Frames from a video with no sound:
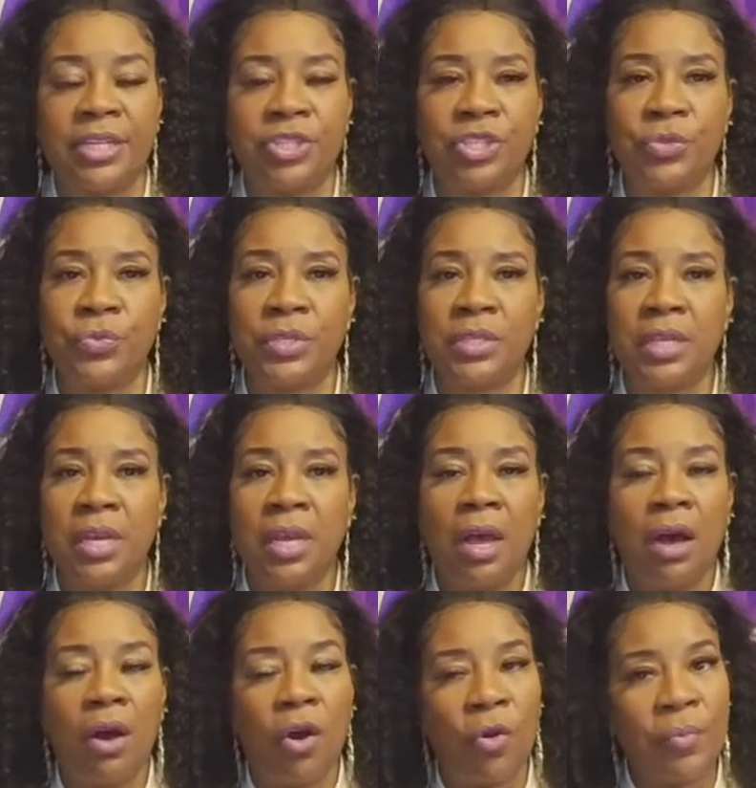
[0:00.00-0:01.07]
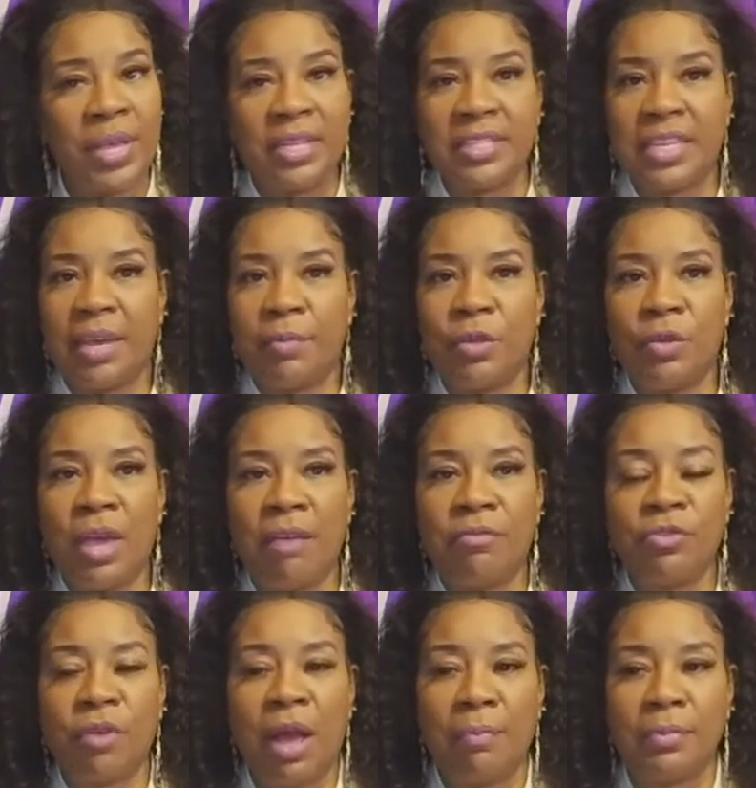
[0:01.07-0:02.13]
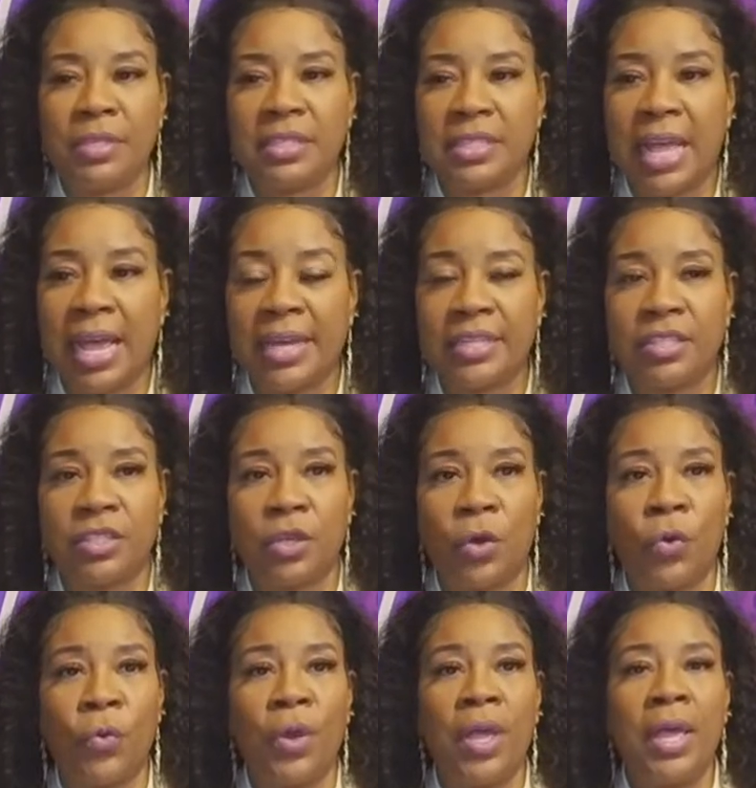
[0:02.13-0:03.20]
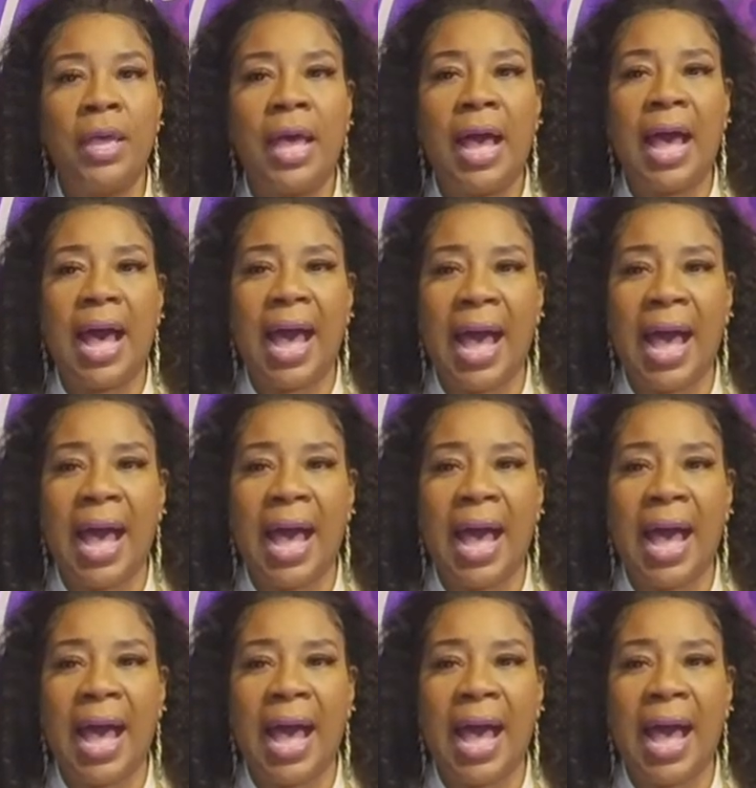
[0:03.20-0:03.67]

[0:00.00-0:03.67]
And she was, oh man, Tammy, you have dropped the science. So mm-hmm.